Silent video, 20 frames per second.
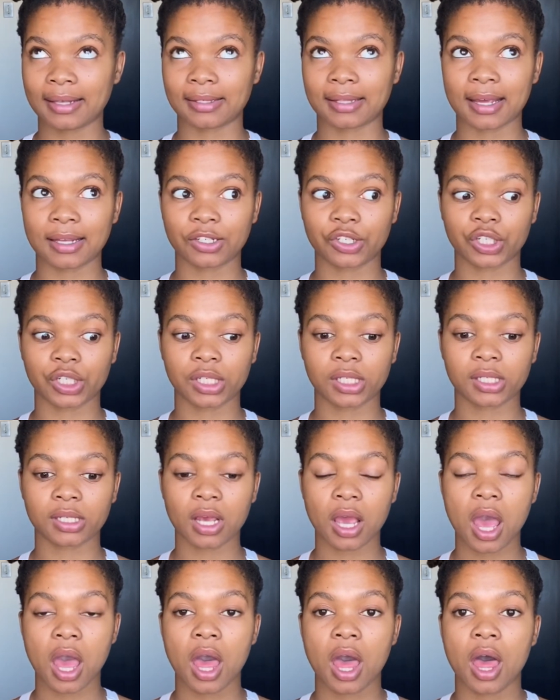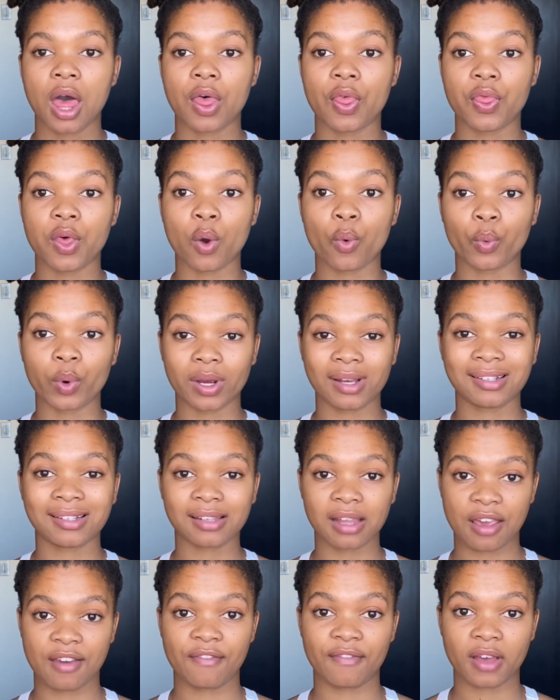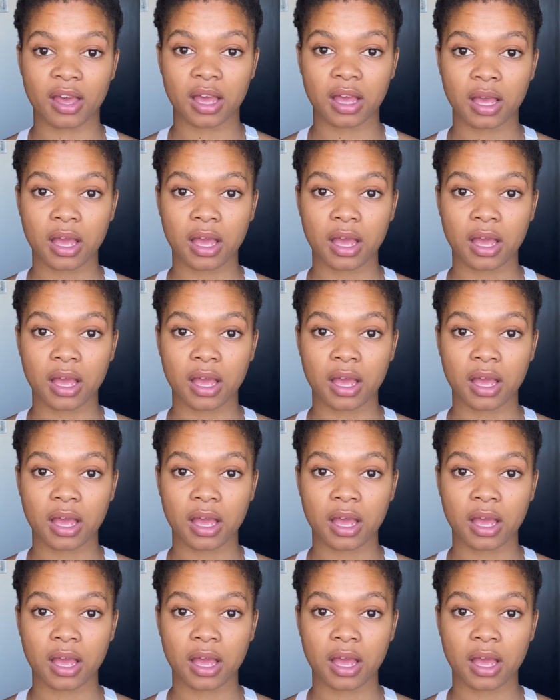that's just the worst ever.